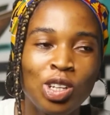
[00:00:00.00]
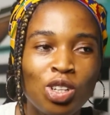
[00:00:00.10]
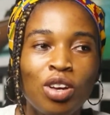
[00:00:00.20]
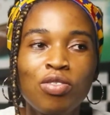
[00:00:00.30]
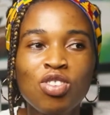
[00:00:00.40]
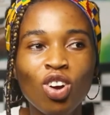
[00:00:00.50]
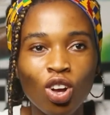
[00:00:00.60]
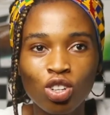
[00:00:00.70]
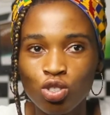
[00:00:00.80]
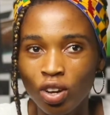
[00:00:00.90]
So if you know
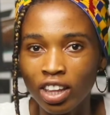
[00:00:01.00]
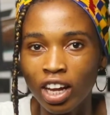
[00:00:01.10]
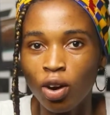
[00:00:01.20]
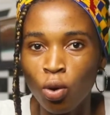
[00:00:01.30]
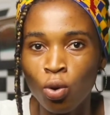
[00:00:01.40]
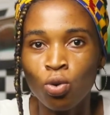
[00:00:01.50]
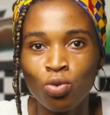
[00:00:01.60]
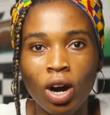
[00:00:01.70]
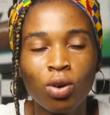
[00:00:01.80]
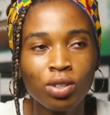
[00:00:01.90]
your strength, that
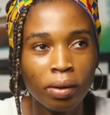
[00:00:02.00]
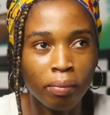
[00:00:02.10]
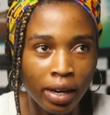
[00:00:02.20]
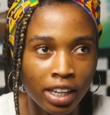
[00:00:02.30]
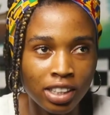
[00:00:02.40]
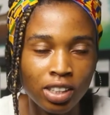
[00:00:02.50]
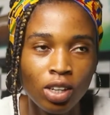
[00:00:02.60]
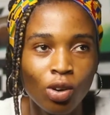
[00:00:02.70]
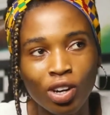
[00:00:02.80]
you are good in maths,